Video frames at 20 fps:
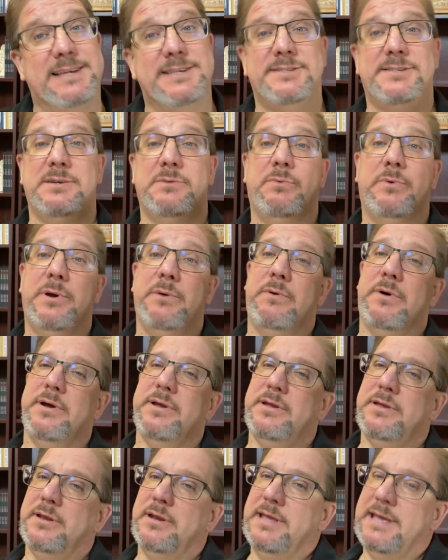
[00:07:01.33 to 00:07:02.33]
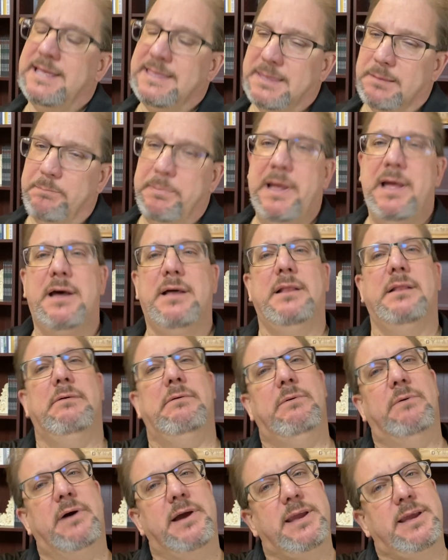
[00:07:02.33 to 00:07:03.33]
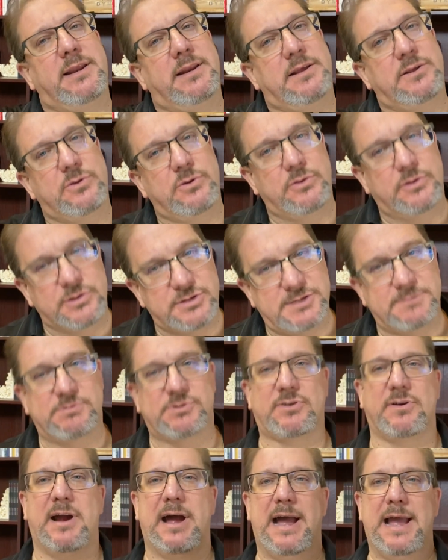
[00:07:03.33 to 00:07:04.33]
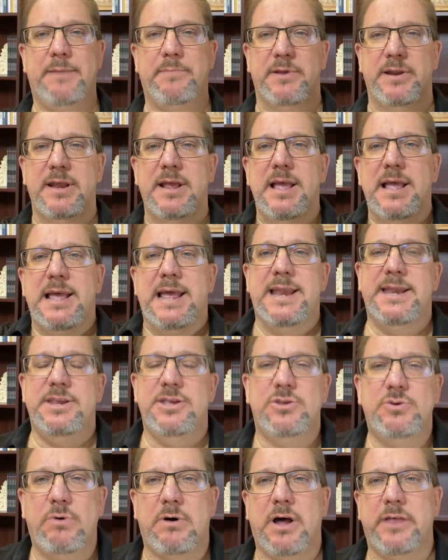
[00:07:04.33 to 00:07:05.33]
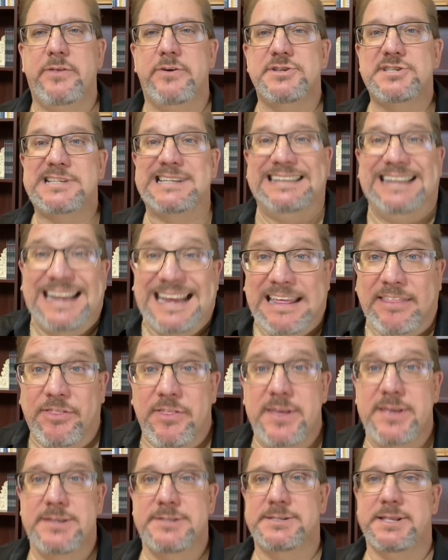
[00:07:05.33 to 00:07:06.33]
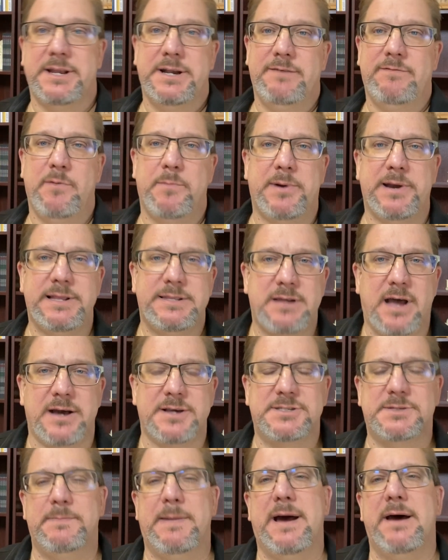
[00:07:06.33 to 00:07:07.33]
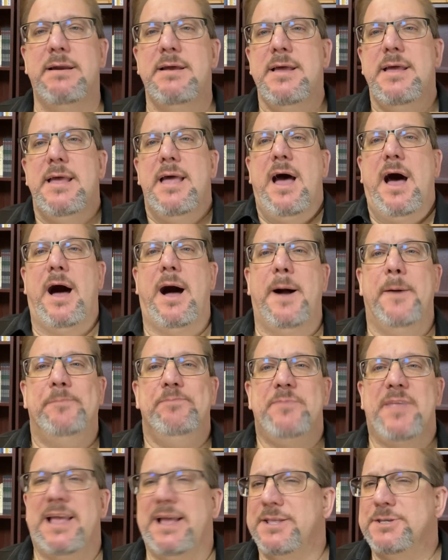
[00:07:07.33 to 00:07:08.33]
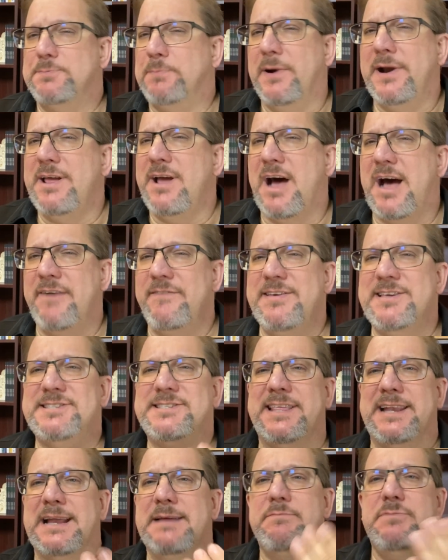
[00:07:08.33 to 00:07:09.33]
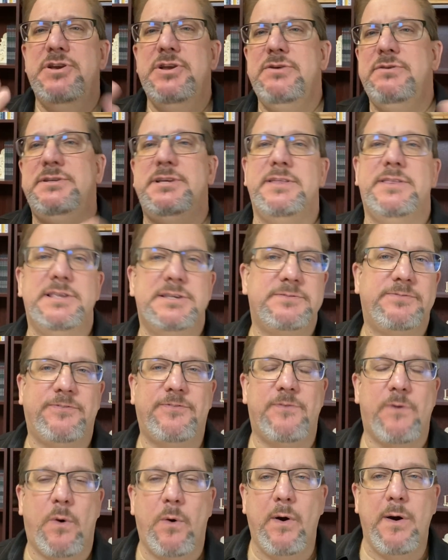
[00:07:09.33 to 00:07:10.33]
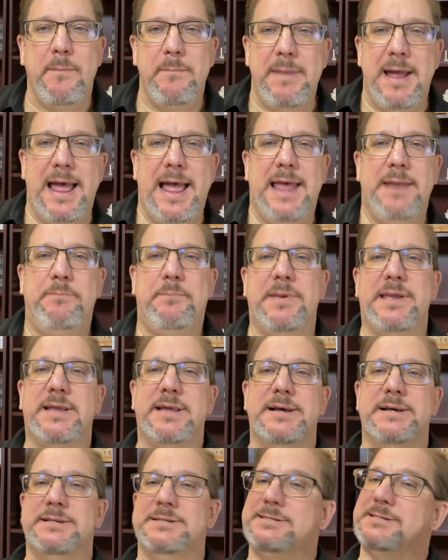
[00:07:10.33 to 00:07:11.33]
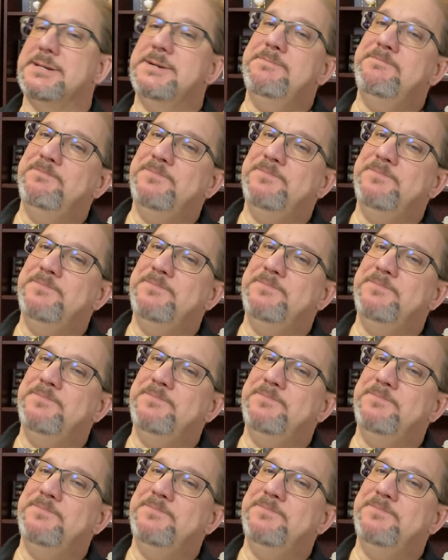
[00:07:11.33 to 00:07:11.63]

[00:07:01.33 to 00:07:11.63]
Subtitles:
us, and we want you to hit the bell, and we want you to do the subscribe, and you do all those click things that everybody talks about. And it's pretty obvious that I'm new to this format because,